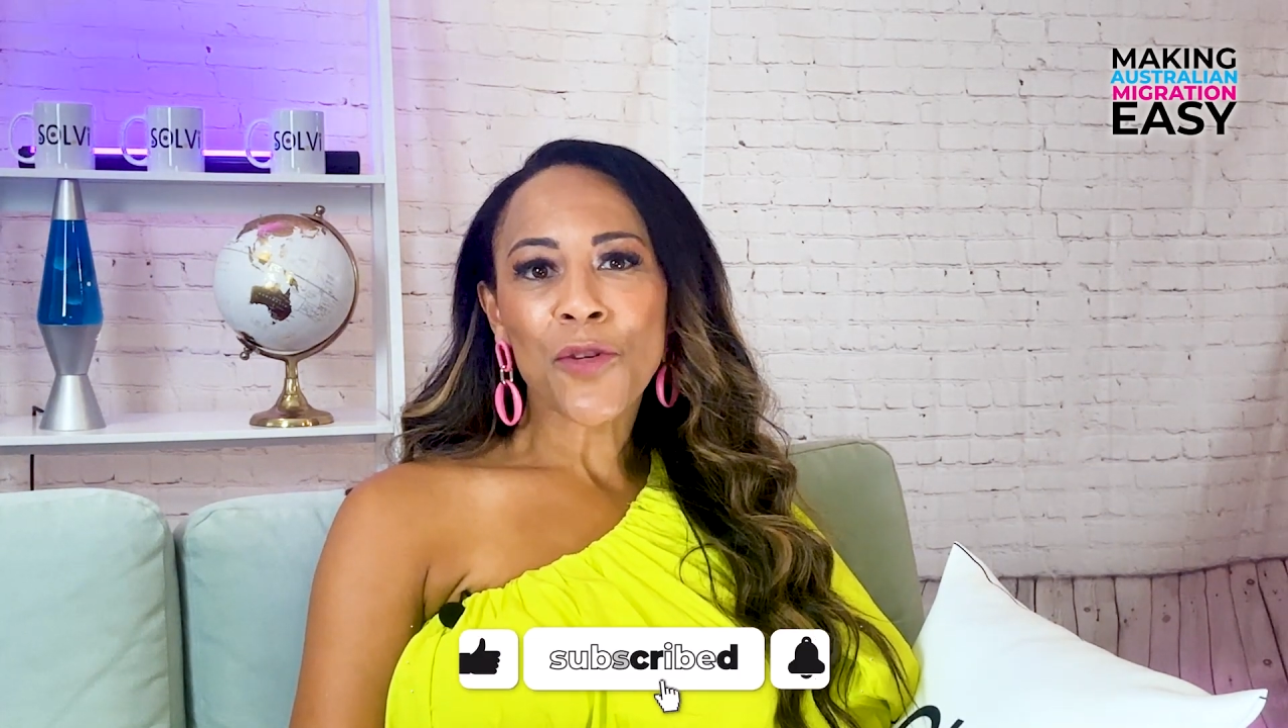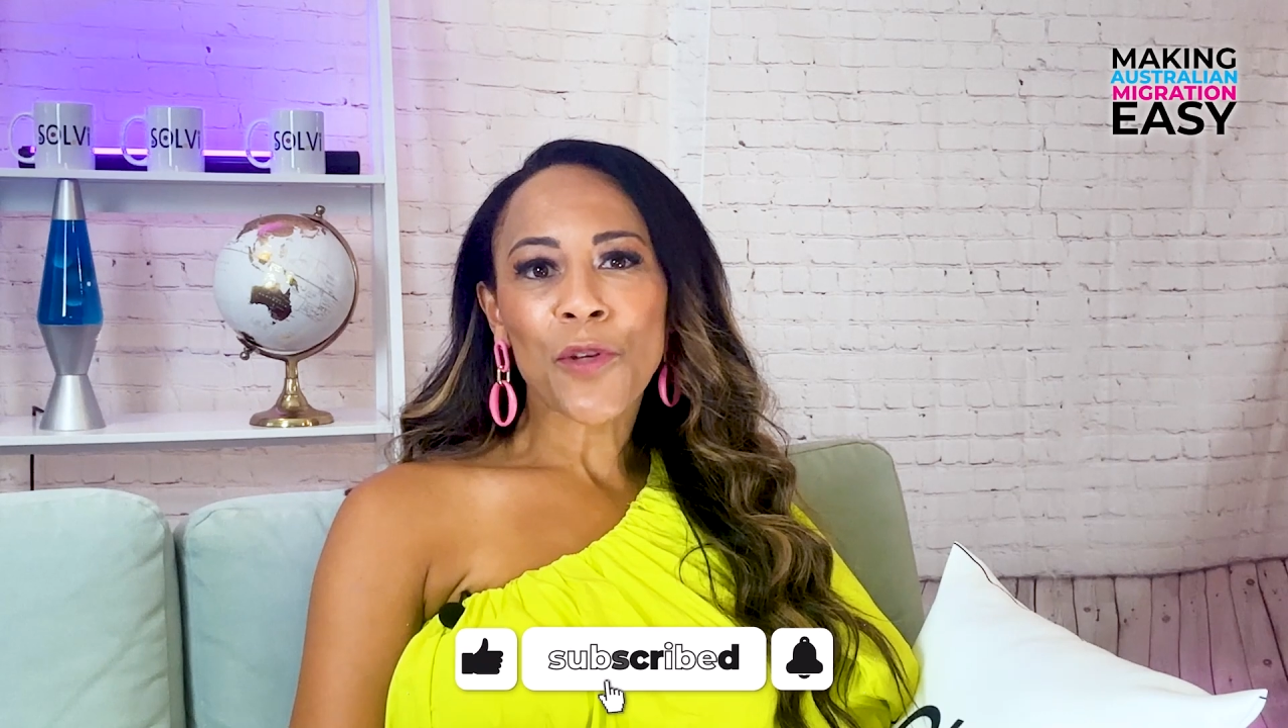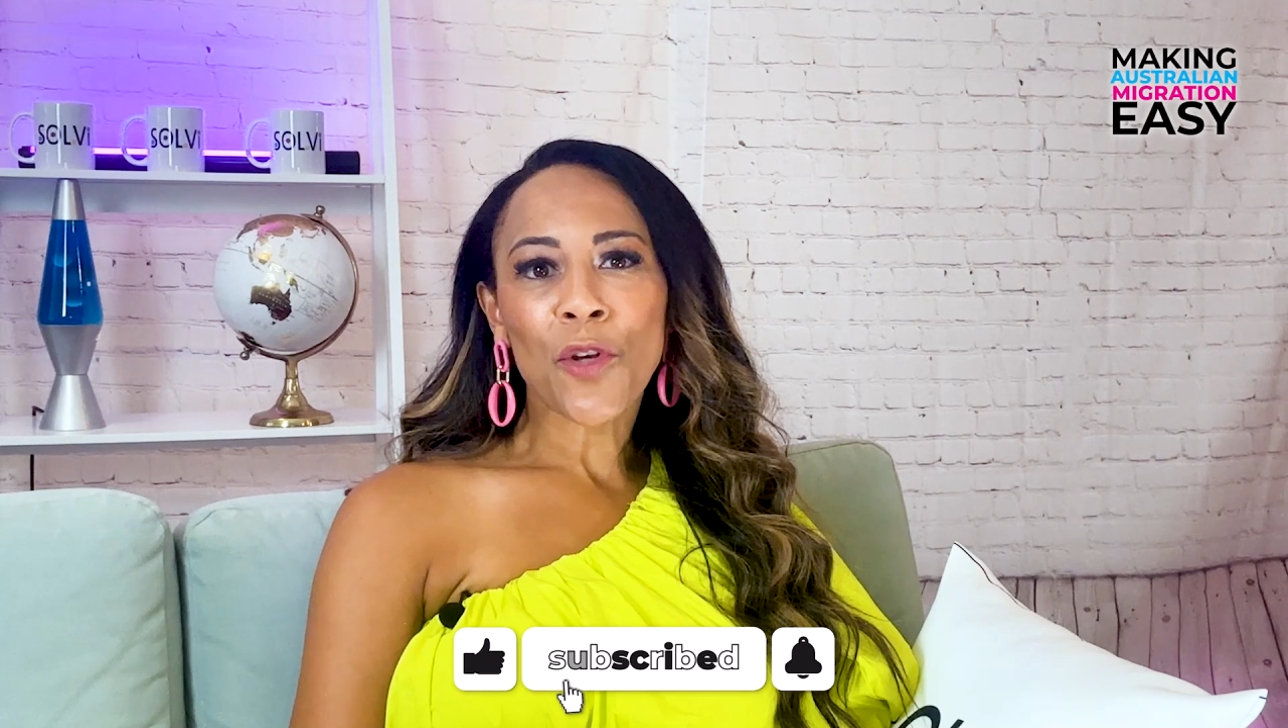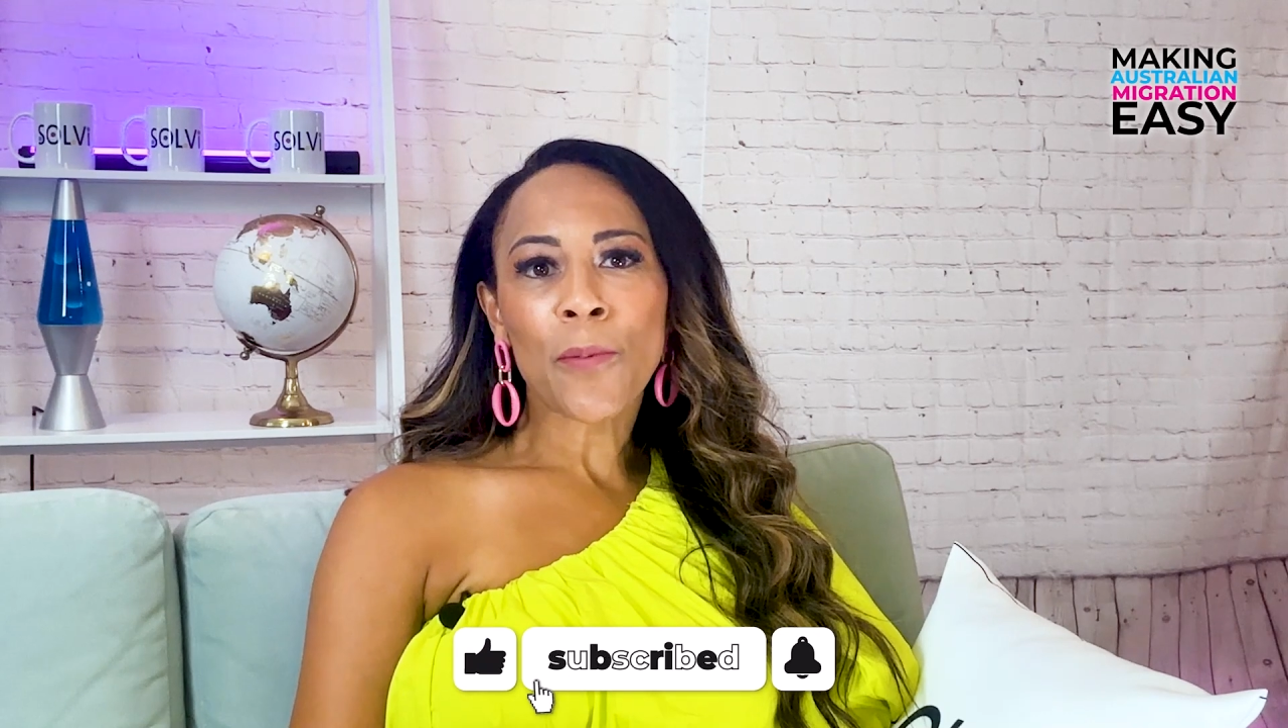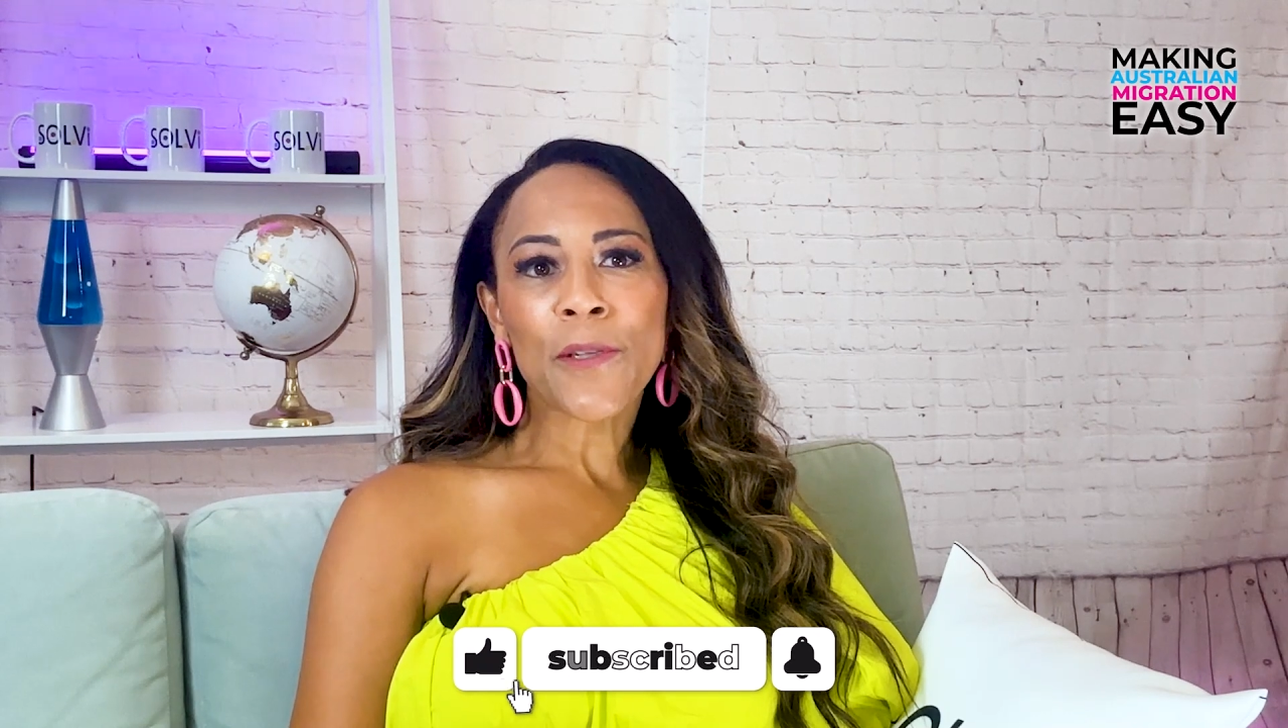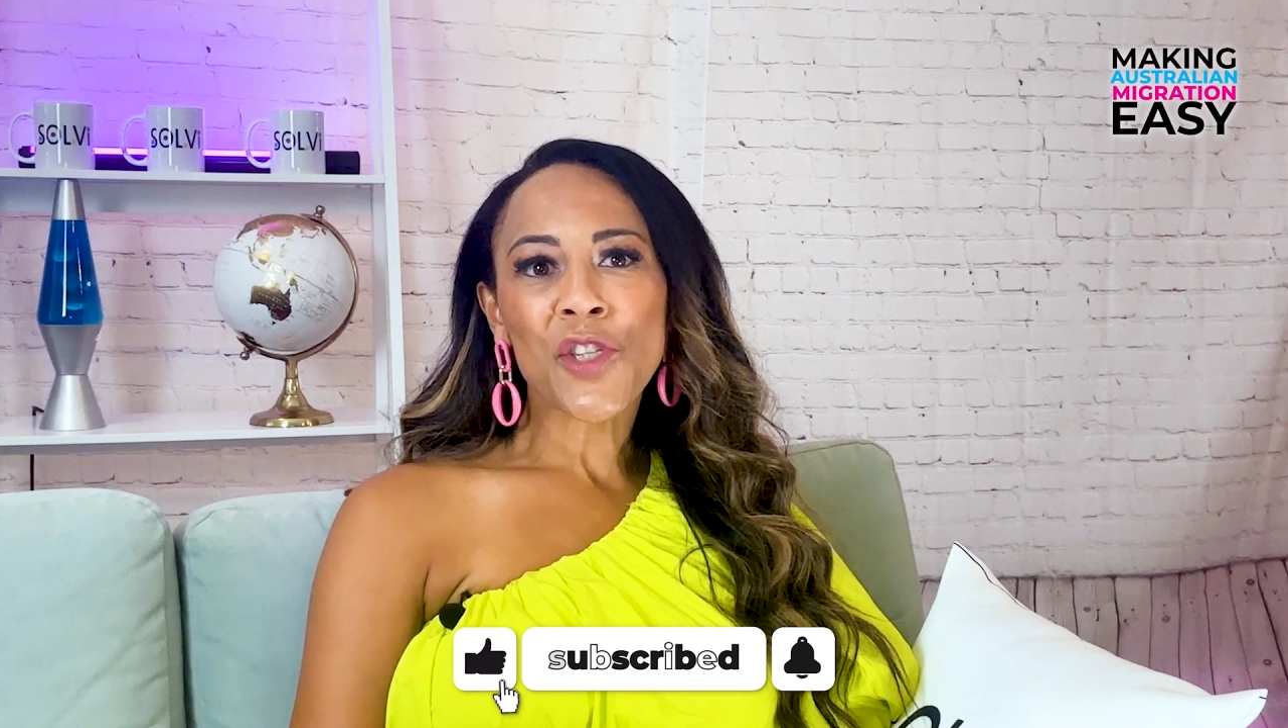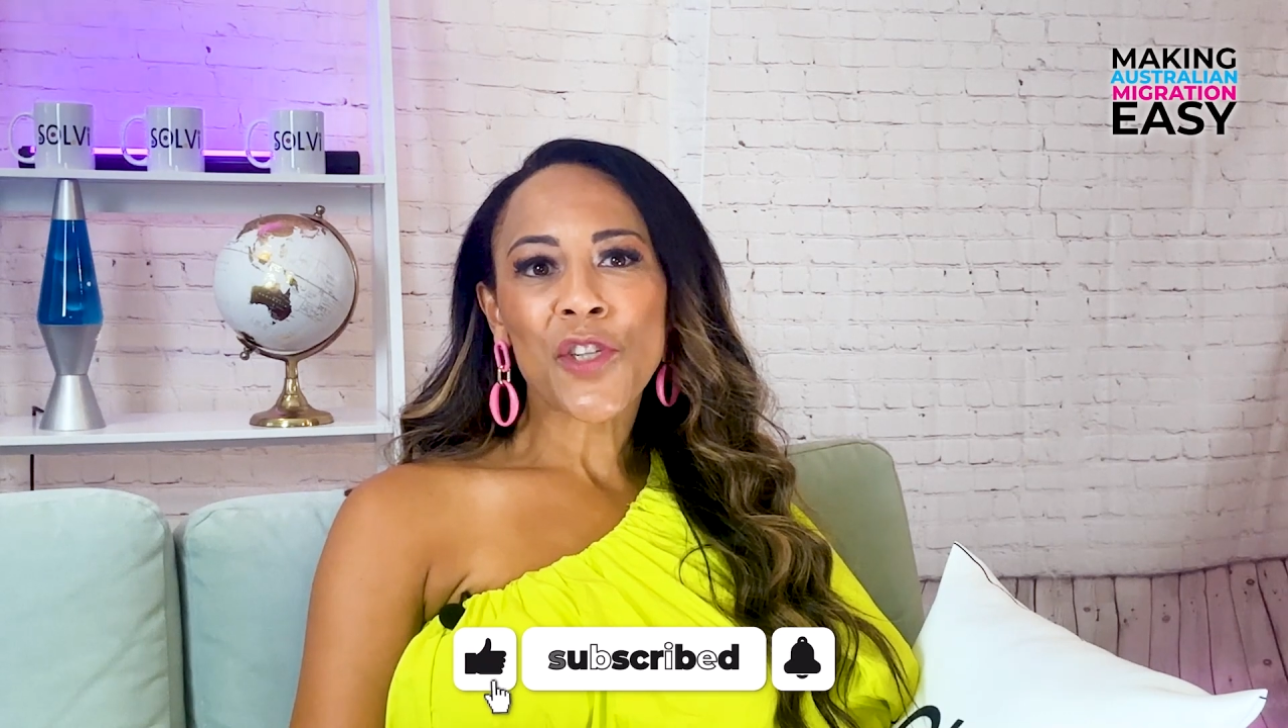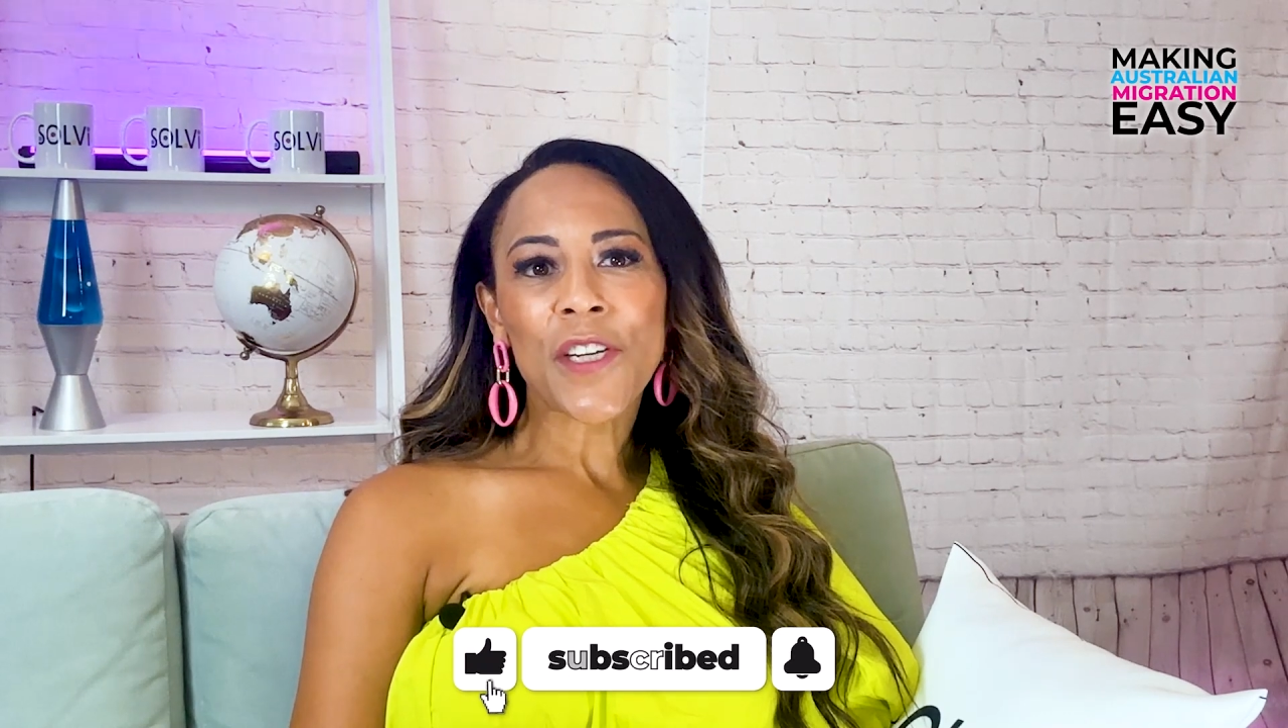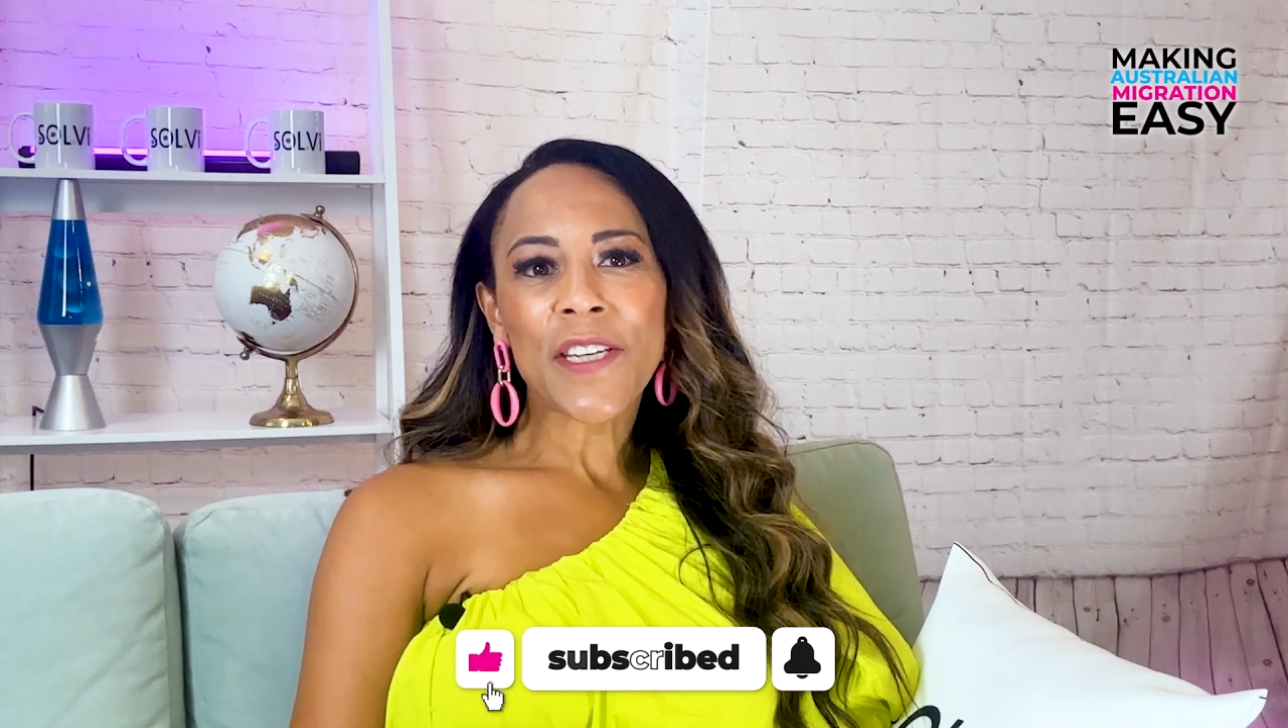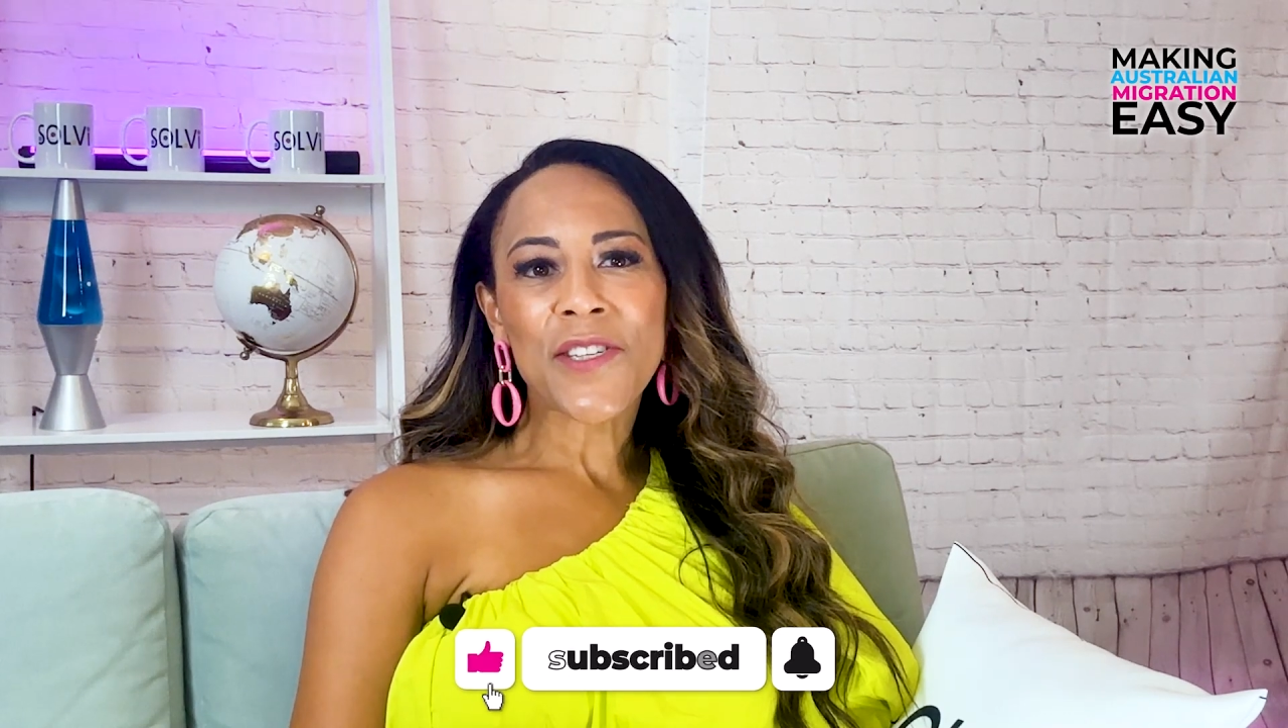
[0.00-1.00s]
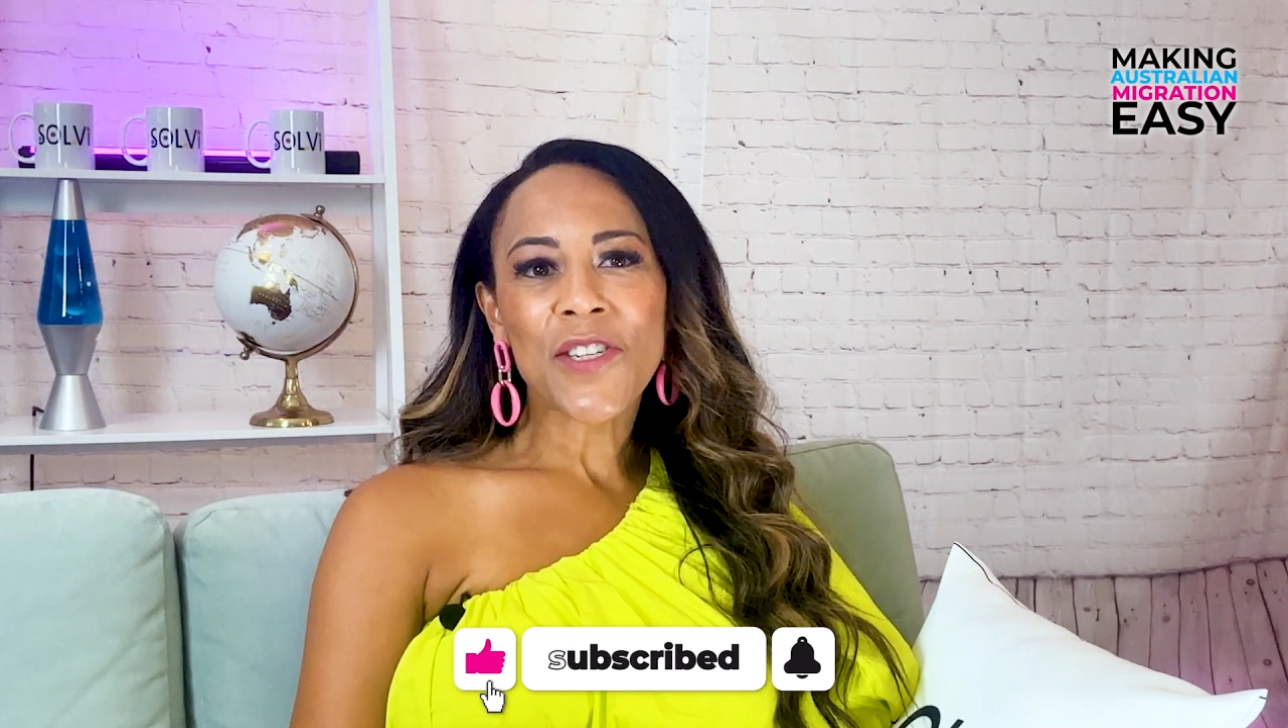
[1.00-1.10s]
with opportunities